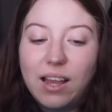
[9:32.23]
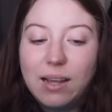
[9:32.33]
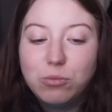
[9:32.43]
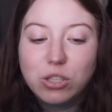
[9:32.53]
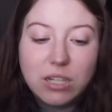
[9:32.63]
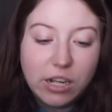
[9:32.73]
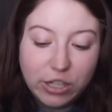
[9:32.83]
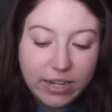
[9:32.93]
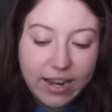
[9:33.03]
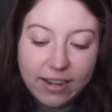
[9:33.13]
I'm just not
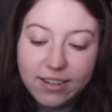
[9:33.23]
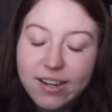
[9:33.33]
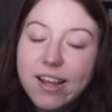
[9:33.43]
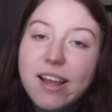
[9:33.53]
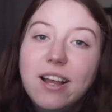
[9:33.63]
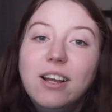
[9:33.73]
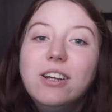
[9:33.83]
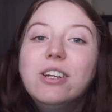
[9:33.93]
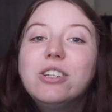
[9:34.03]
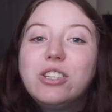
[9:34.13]
good at it.
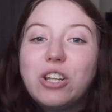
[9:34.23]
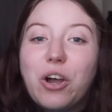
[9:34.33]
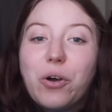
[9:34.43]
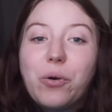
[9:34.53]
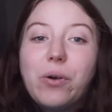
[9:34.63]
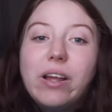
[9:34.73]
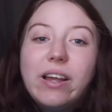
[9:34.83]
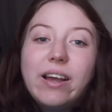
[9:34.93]
So